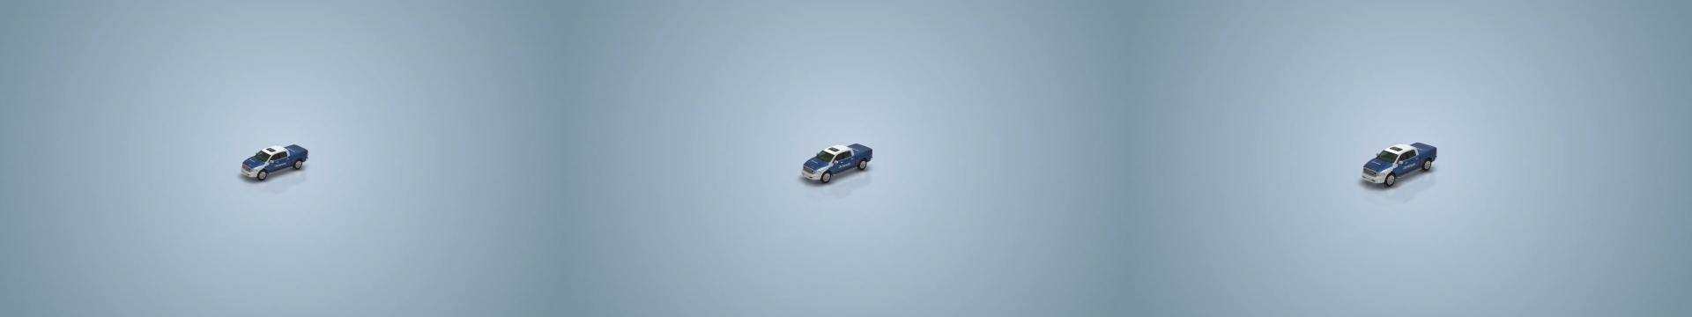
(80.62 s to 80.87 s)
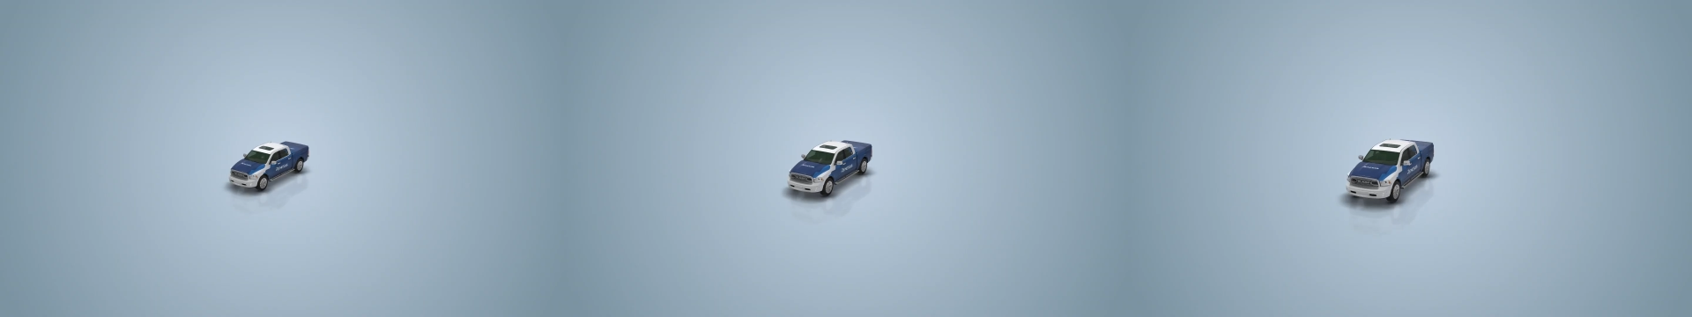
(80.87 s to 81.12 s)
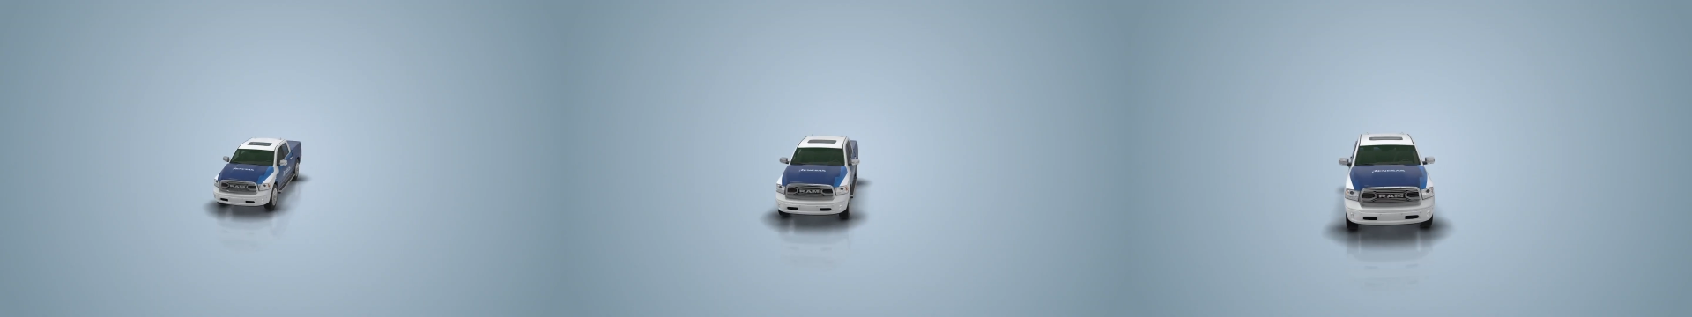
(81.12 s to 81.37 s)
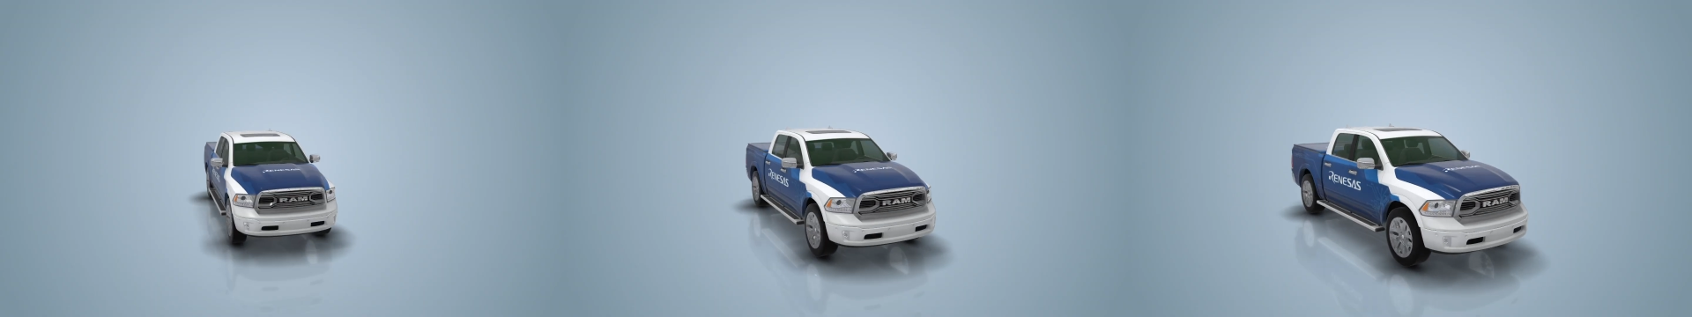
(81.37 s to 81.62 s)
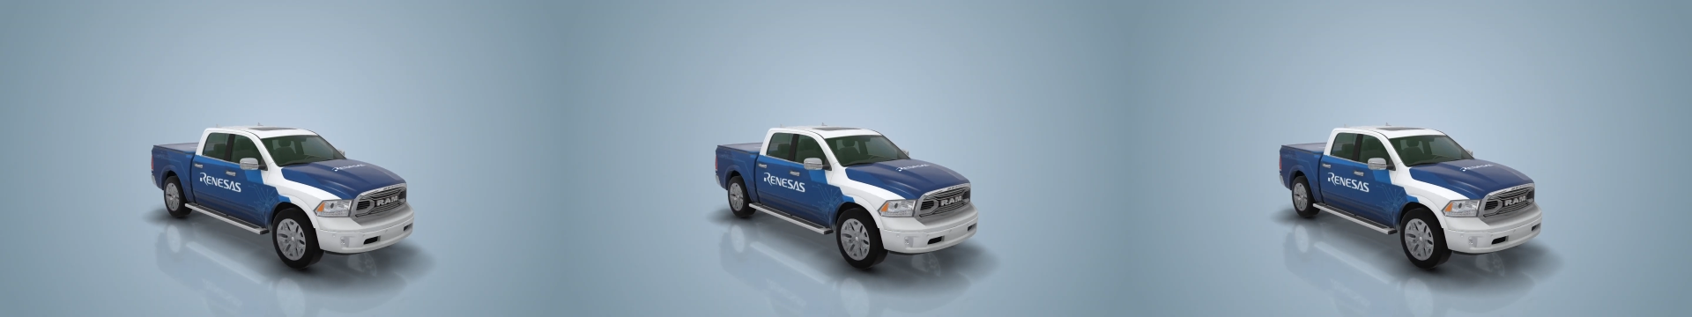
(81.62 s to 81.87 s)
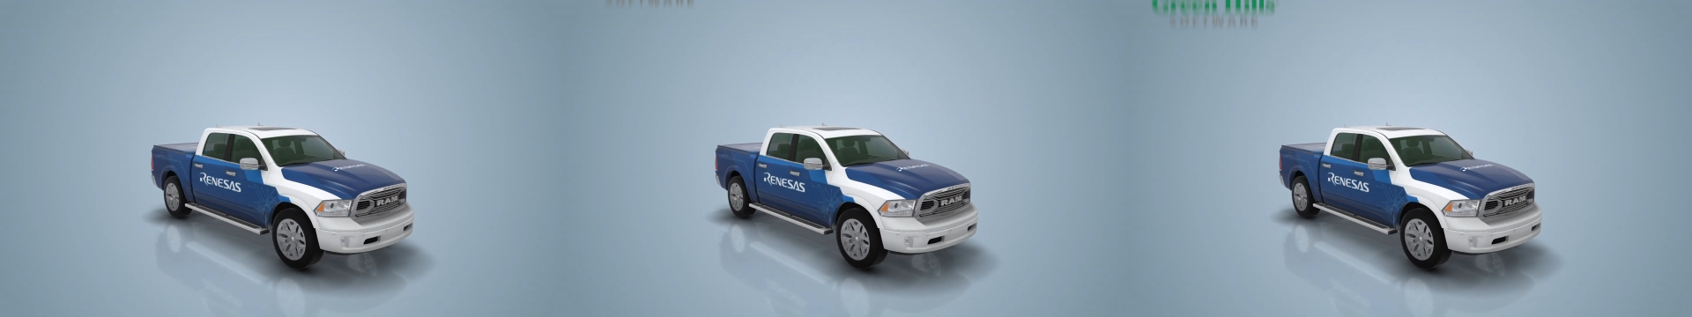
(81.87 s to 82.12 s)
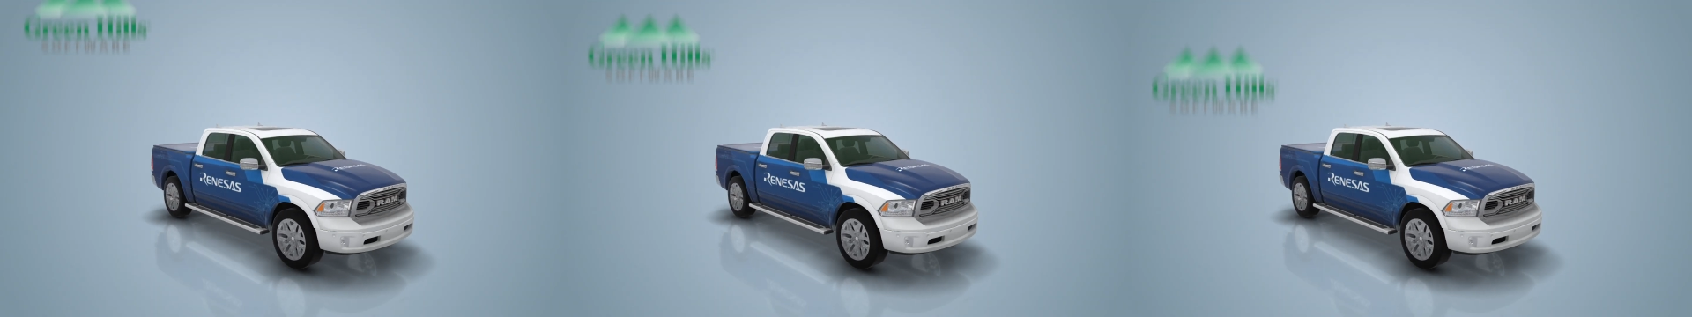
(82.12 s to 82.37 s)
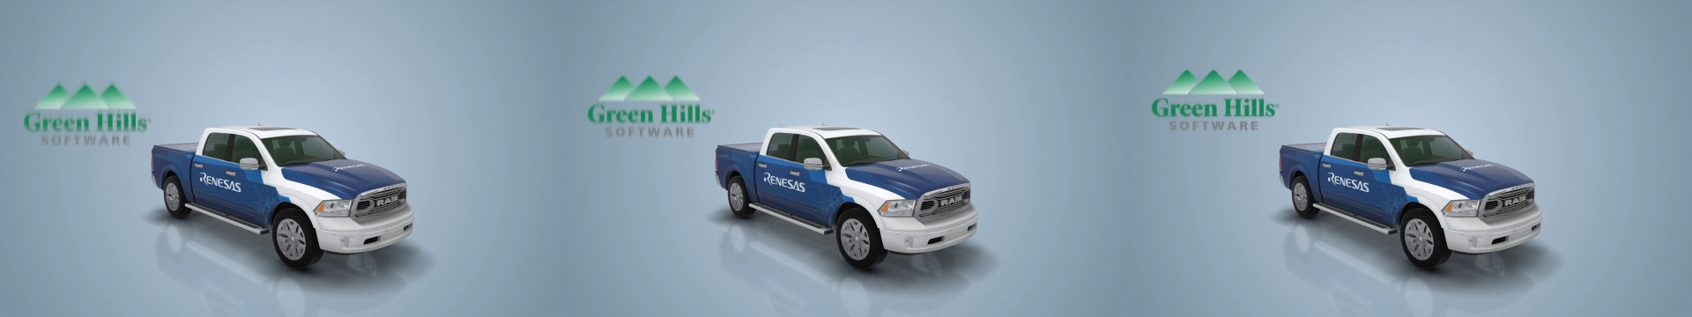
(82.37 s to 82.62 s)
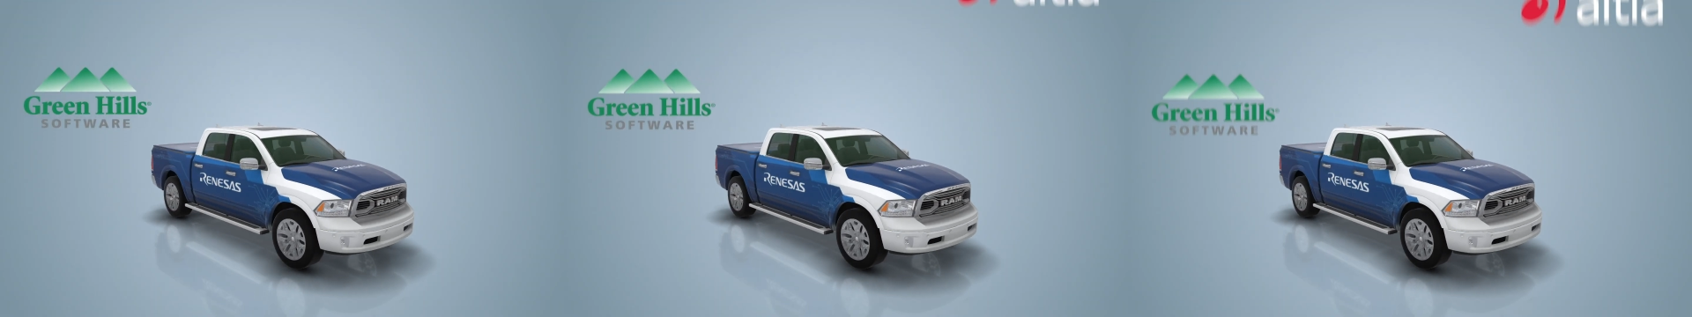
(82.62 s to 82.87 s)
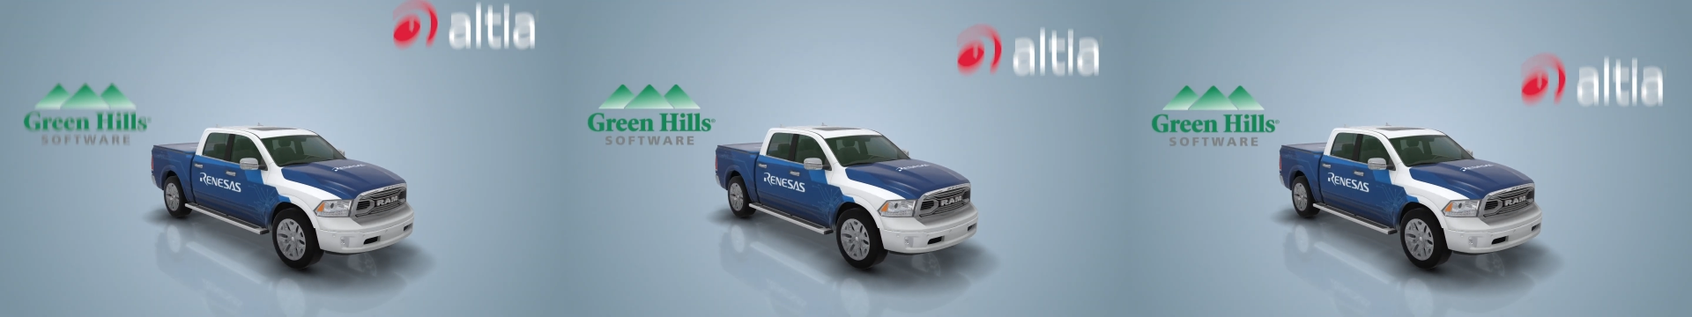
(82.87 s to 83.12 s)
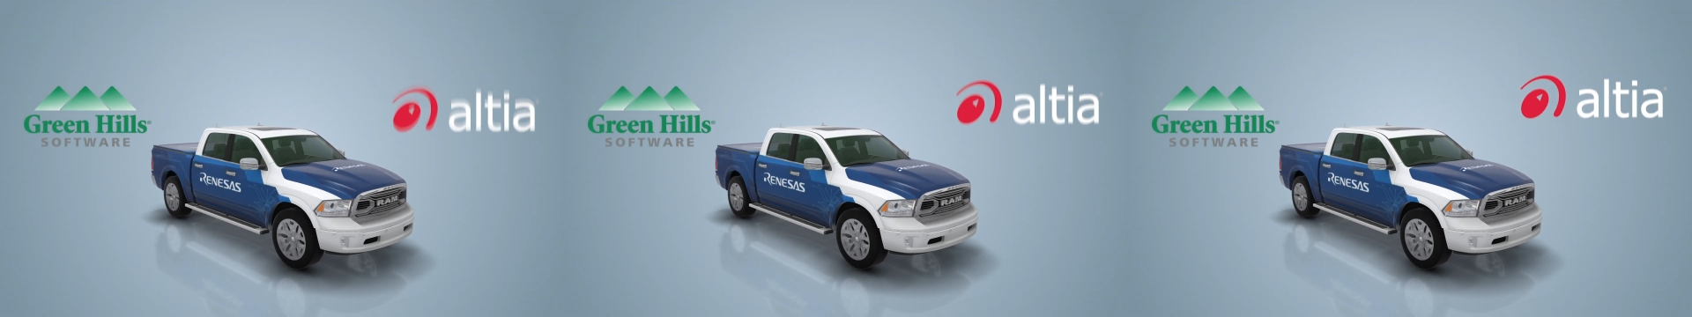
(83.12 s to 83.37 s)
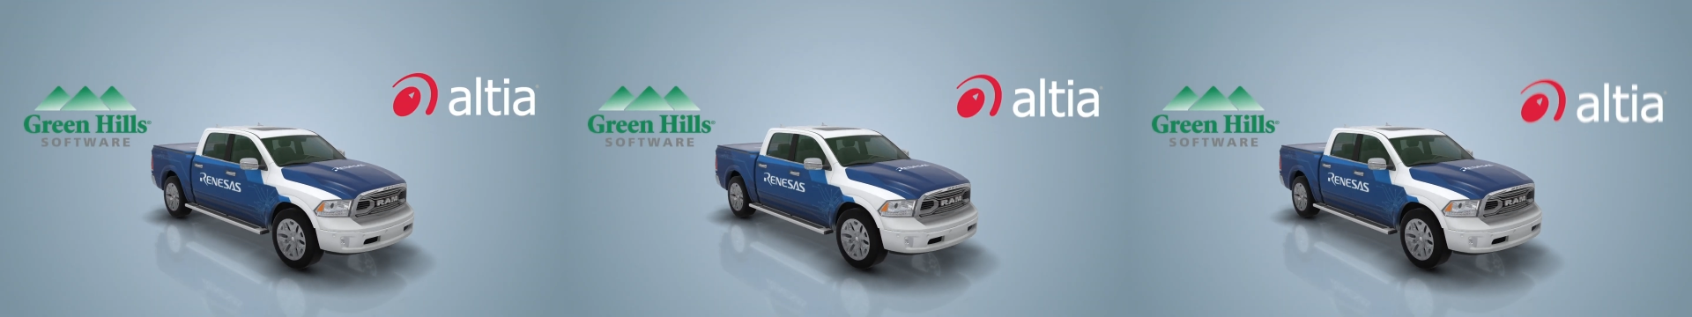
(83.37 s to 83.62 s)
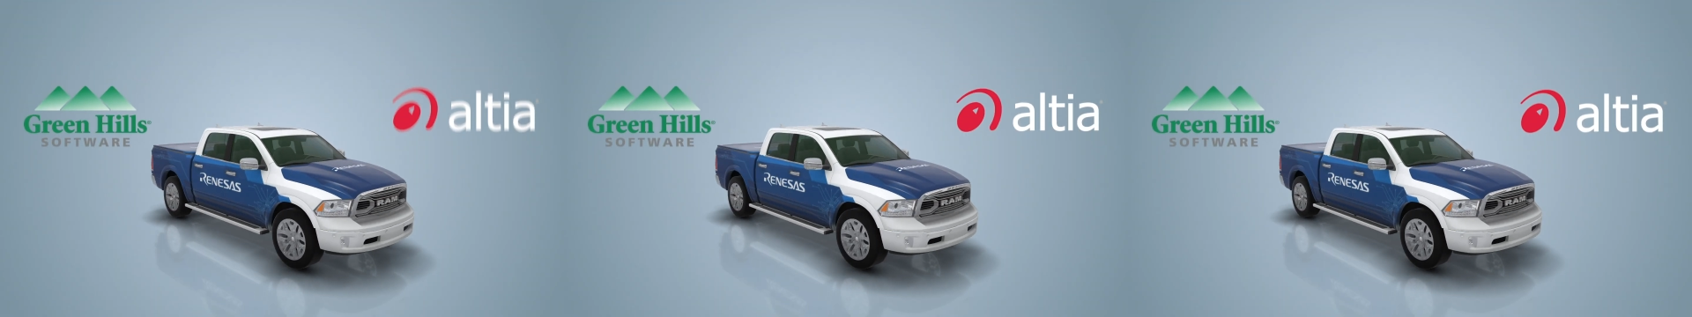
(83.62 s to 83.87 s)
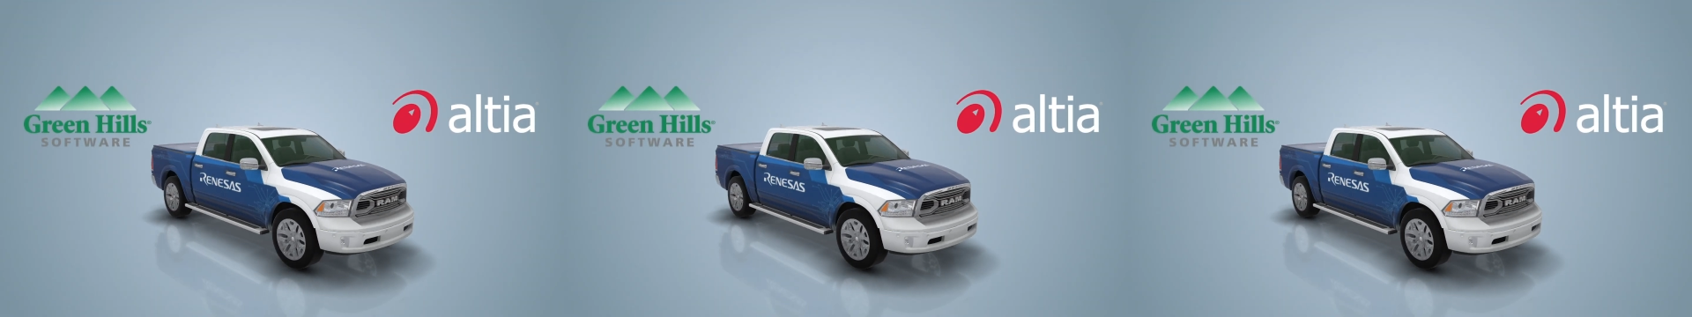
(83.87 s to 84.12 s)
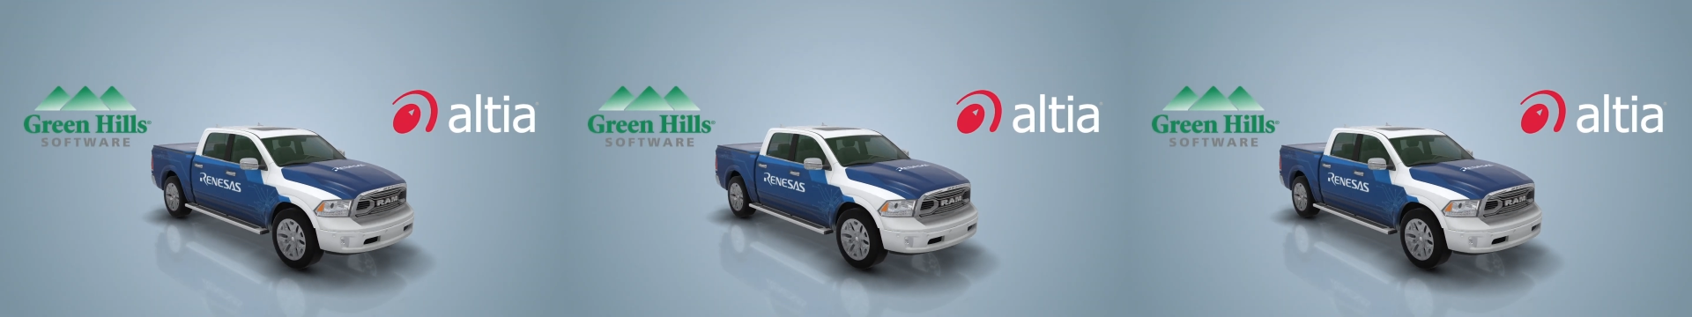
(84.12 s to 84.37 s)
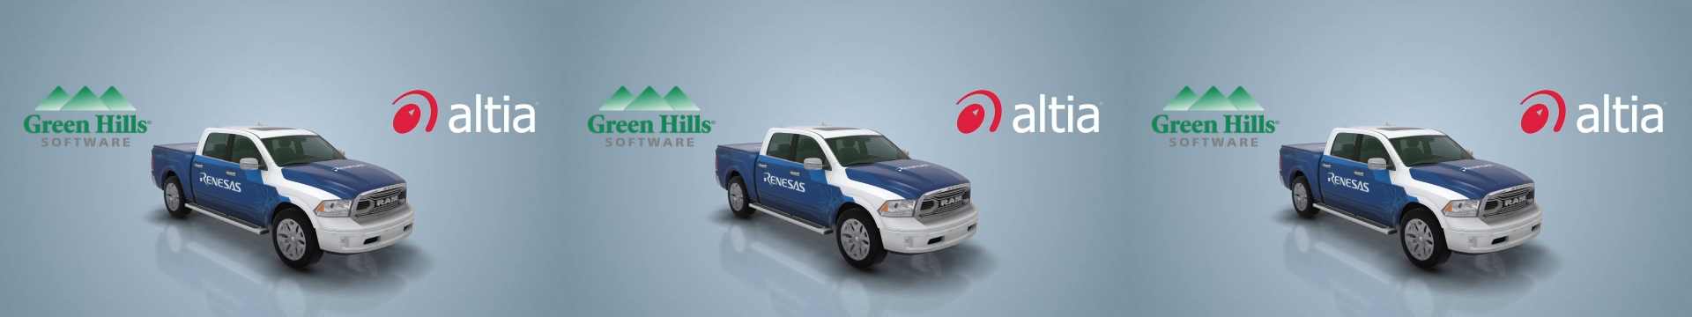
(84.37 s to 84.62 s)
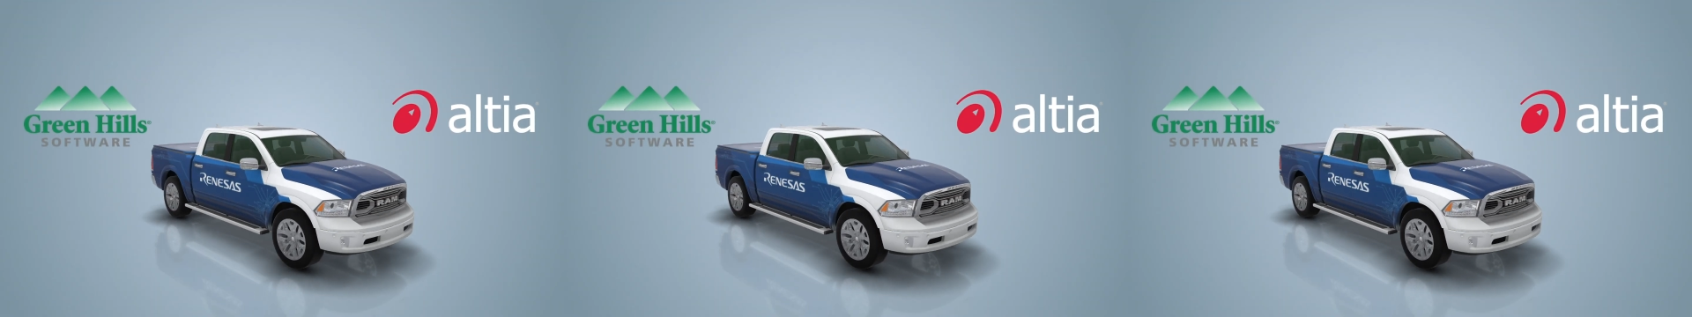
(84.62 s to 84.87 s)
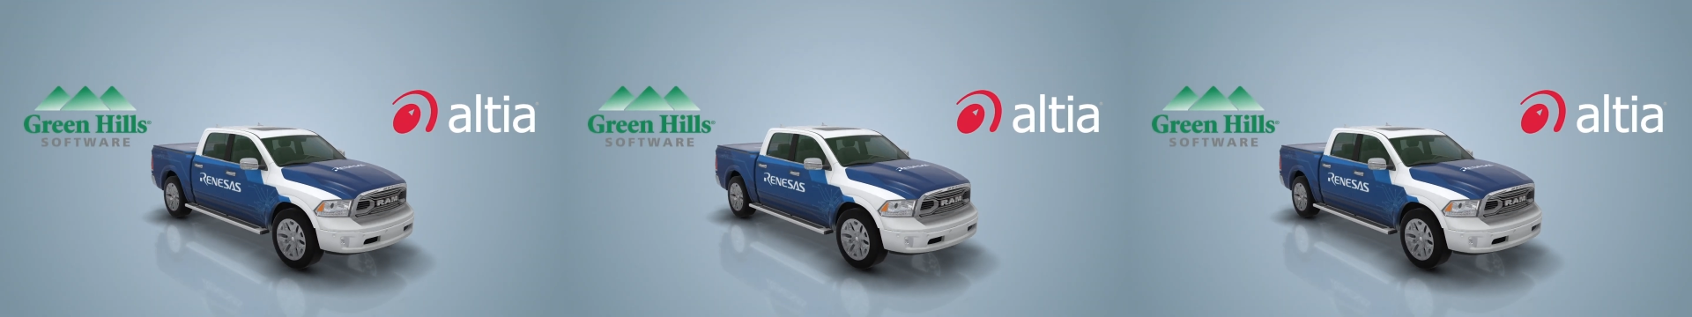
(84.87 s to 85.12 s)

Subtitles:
(no speaker visible)